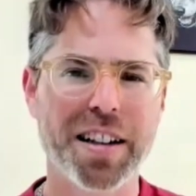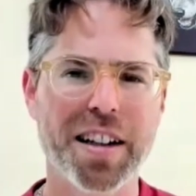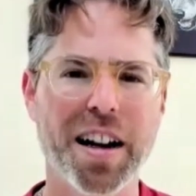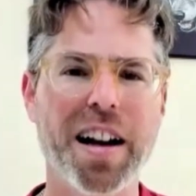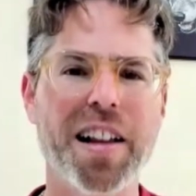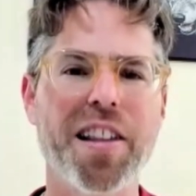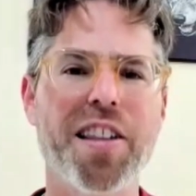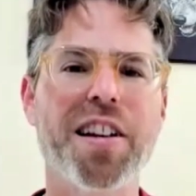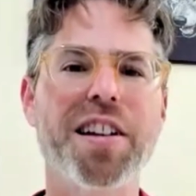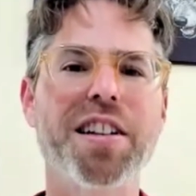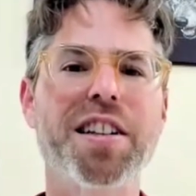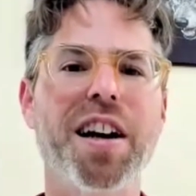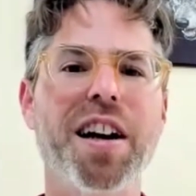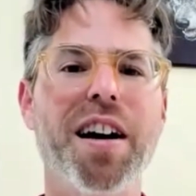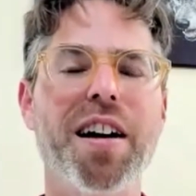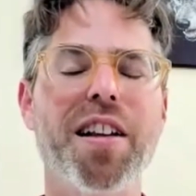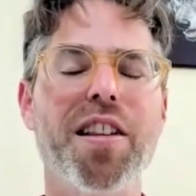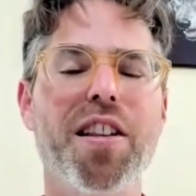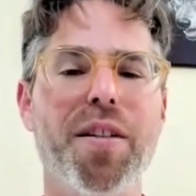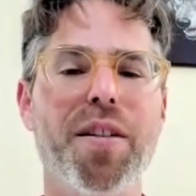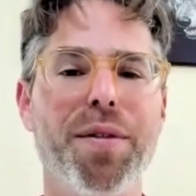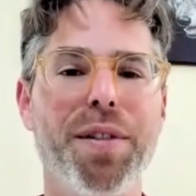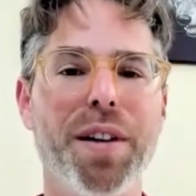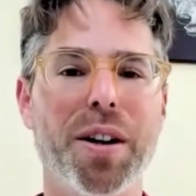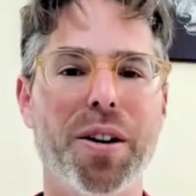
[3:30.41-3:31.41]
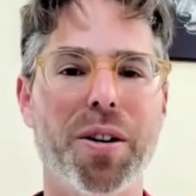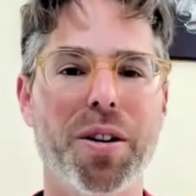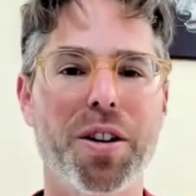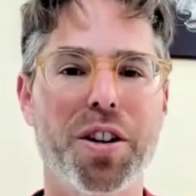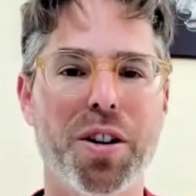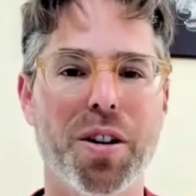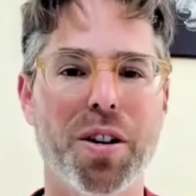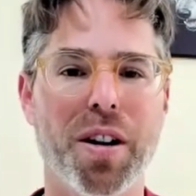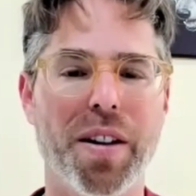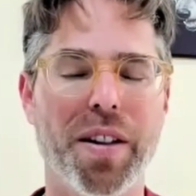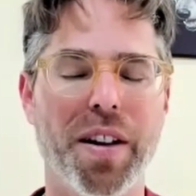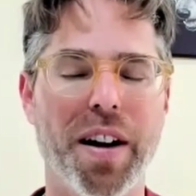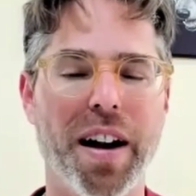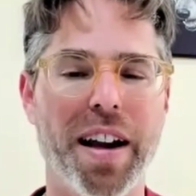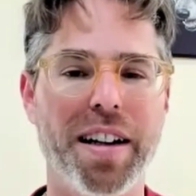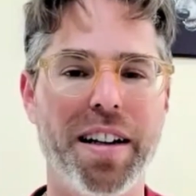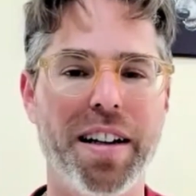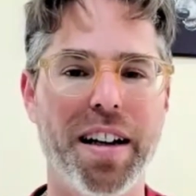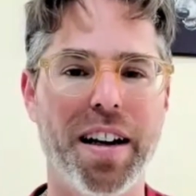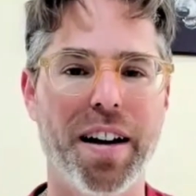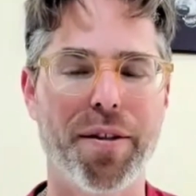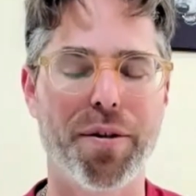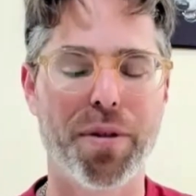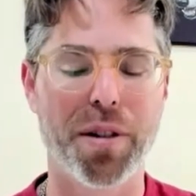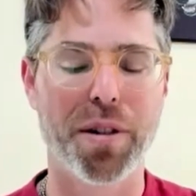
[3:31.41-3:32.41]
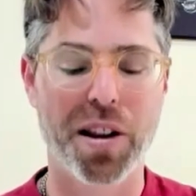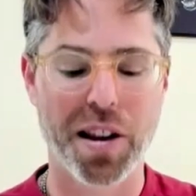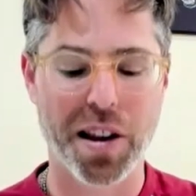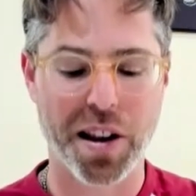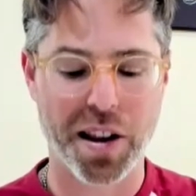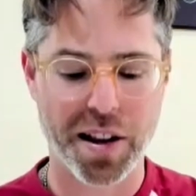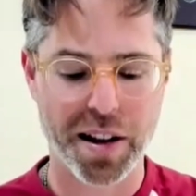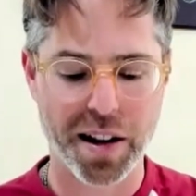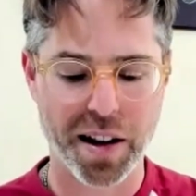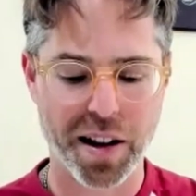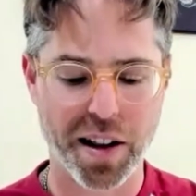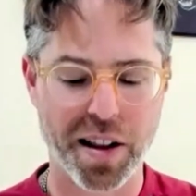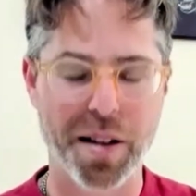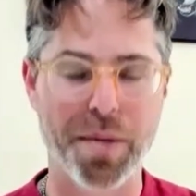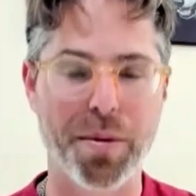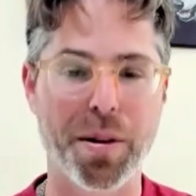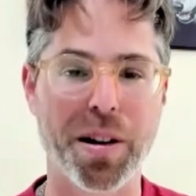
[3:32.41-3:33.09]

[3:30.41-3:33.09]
Tons and tons of literature on the idea of resistance.